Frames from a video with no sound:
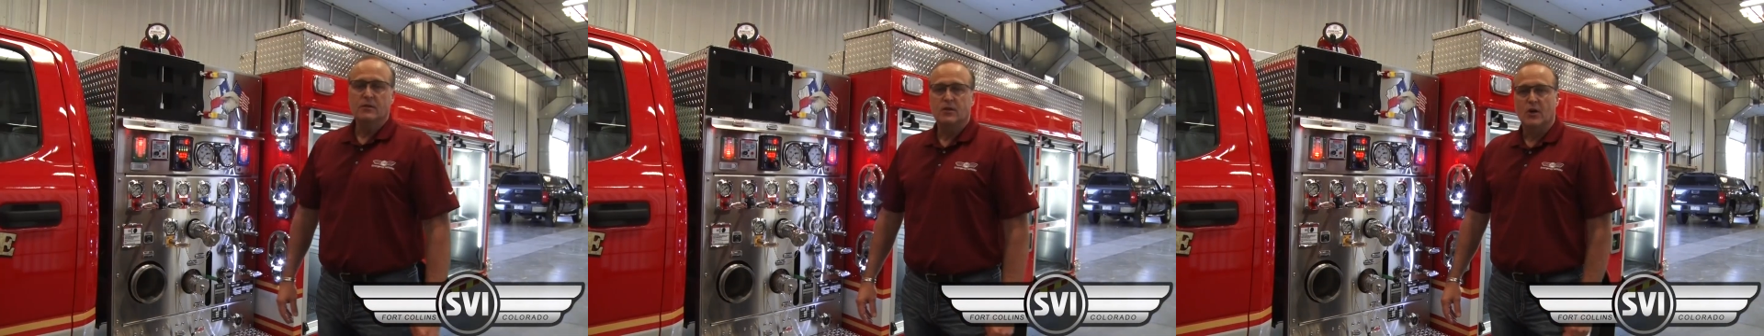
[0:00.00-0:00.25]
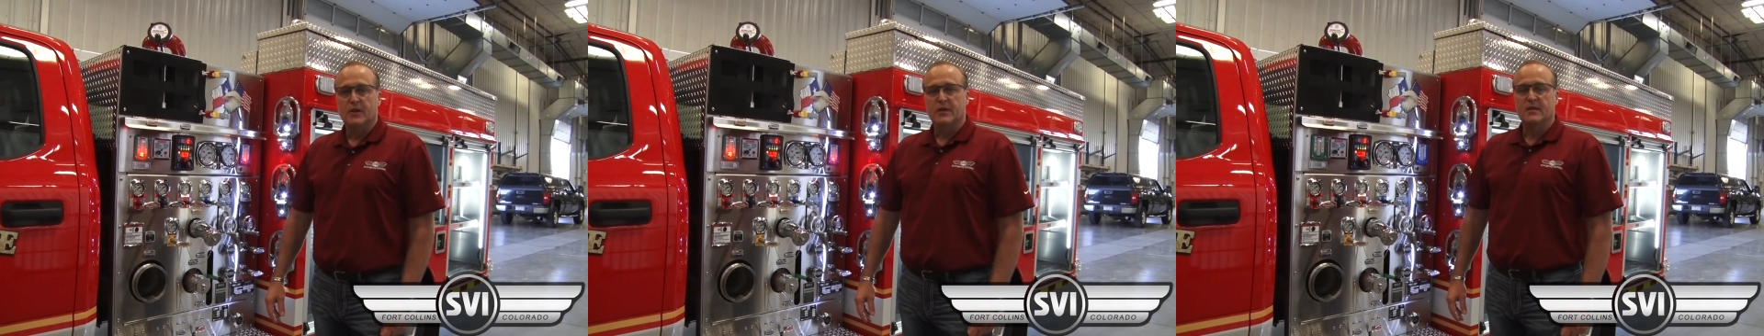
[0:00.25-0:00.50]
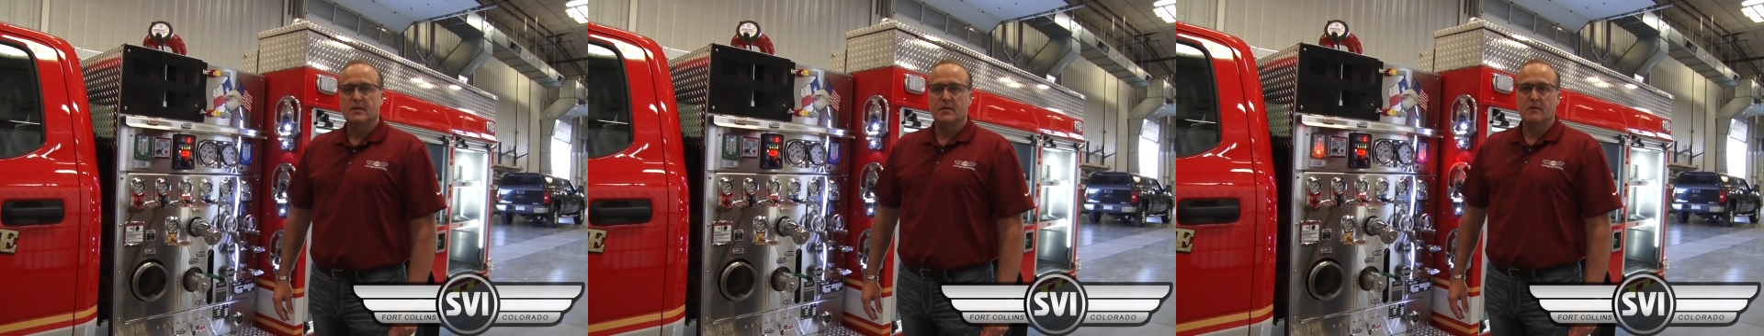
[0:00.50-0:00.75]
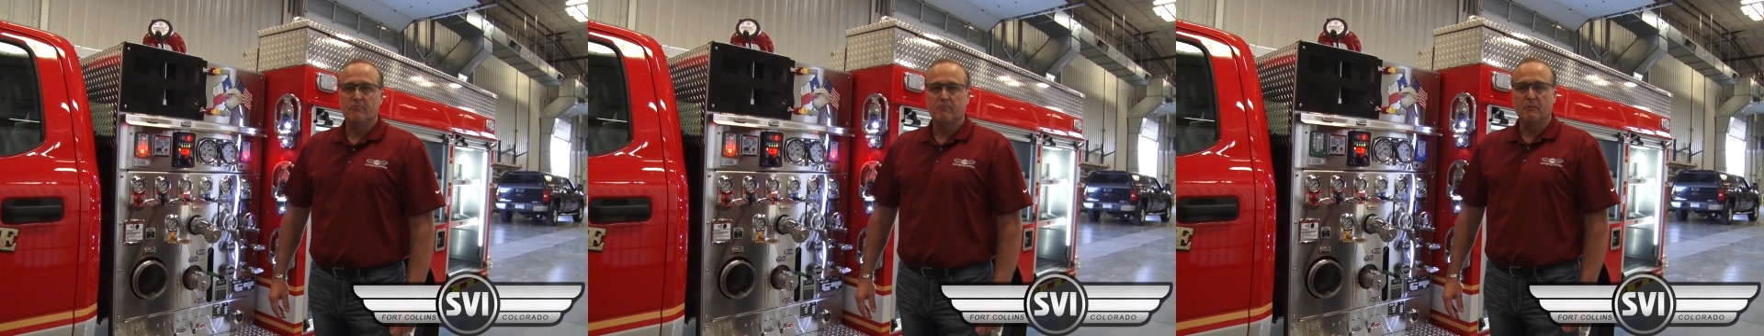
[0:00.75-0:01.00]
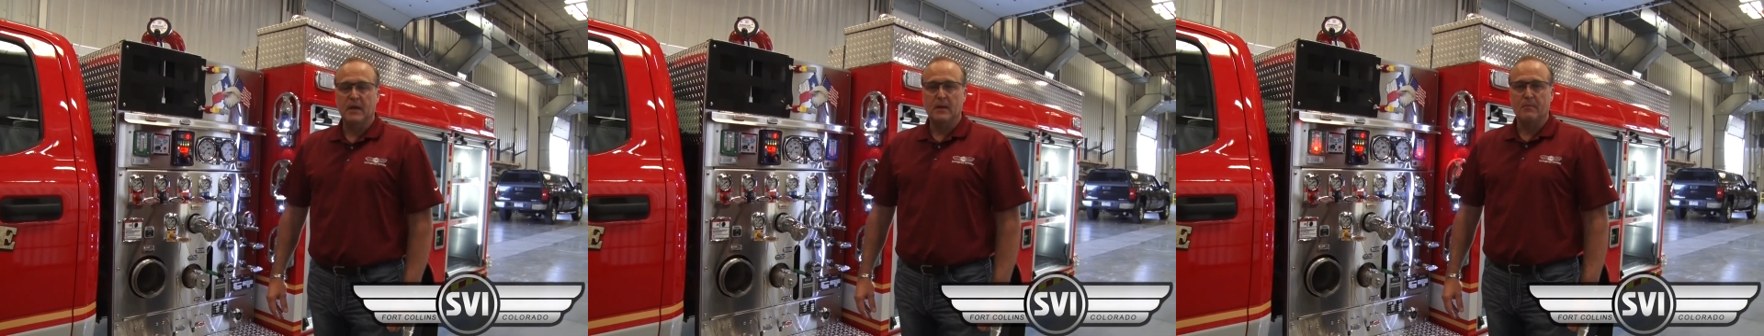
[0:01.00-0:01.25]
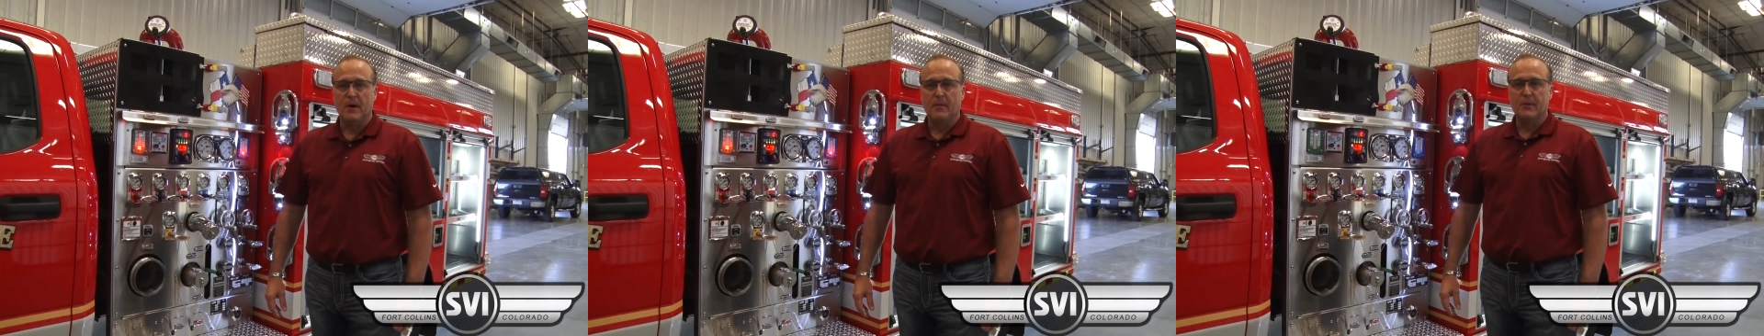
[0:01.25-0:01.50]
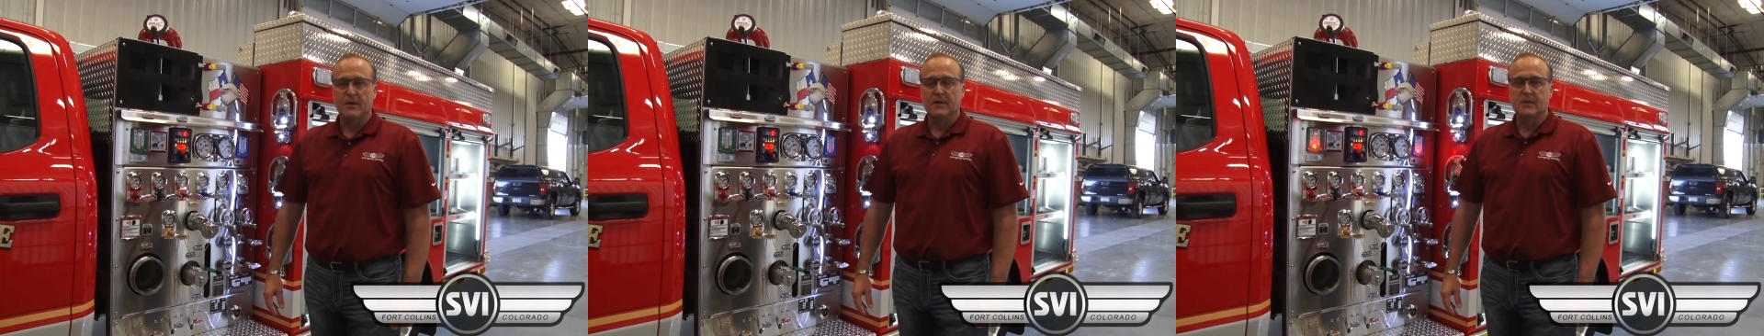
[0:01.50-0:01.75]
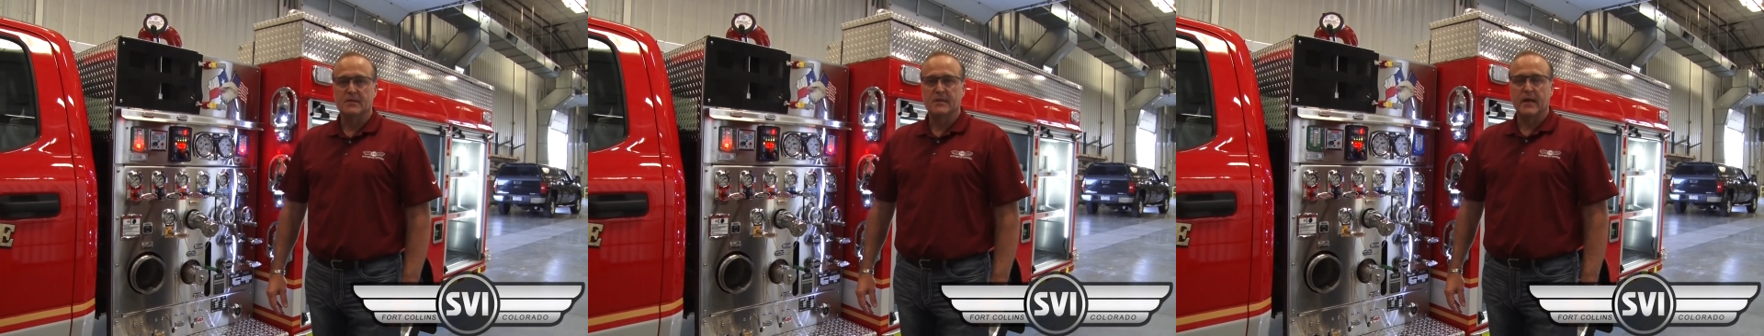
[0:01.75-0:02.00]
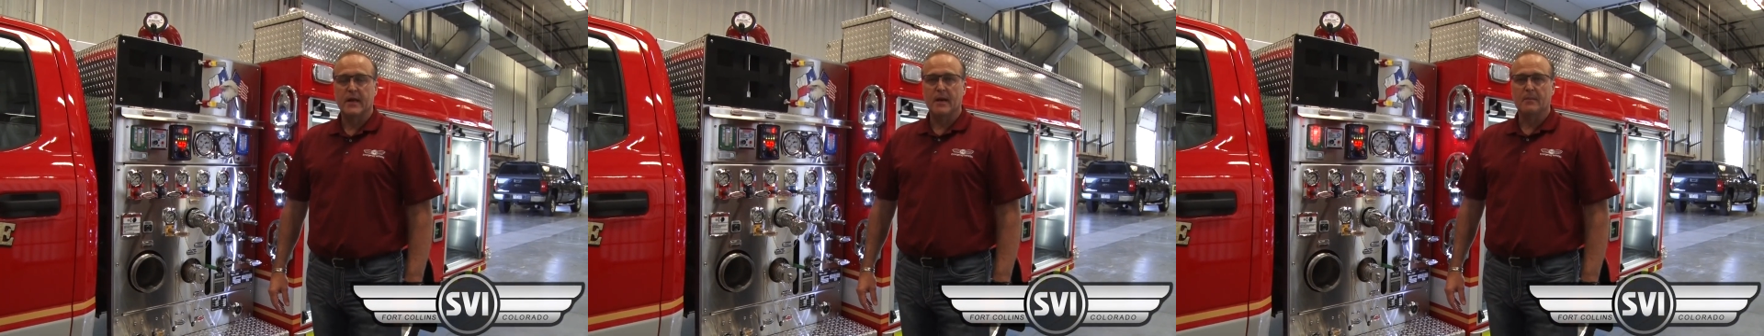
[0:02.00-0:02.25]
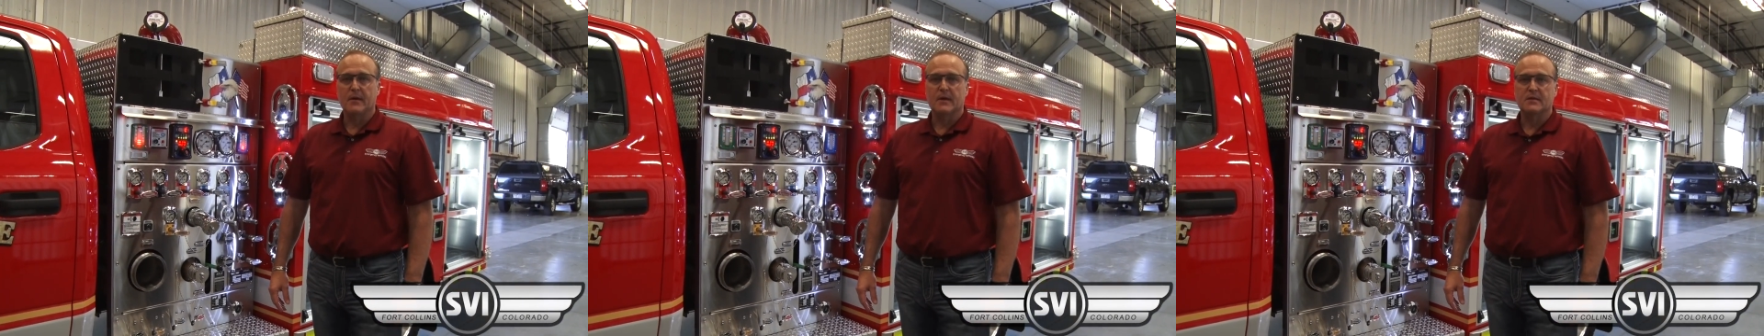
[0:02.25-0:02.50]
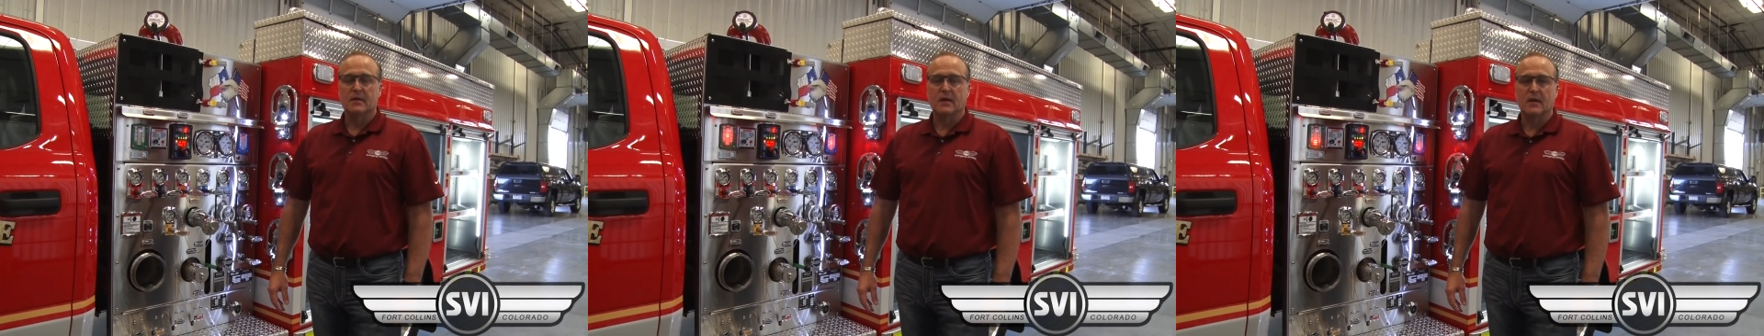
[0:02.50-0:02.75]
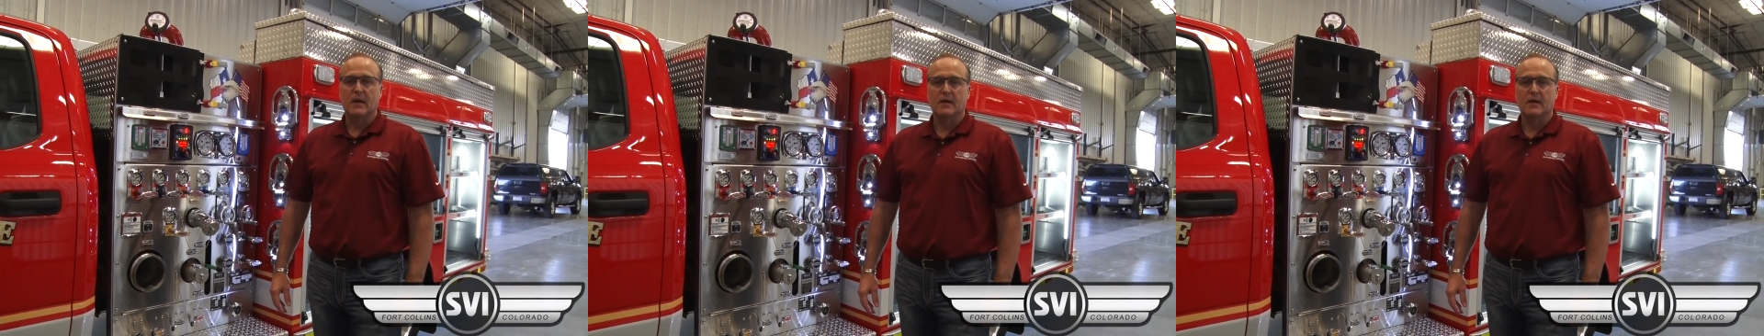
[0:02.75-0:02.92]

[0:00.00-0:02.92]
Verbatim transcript: So this mini pumper is set up as a,